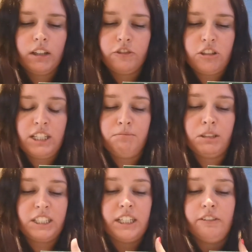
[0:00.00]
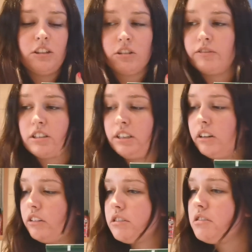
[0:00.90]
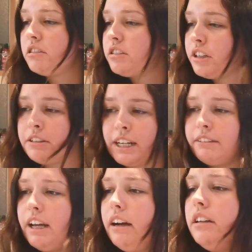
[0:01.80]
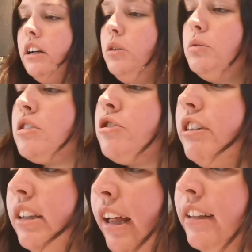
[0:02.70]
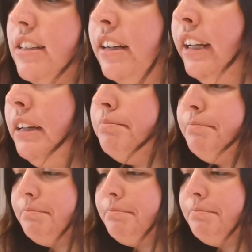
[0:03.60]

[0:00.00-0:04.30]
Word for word: just eating my dinner and it's obviously not decided to go down yet. Oh, the a drink there, that's handy.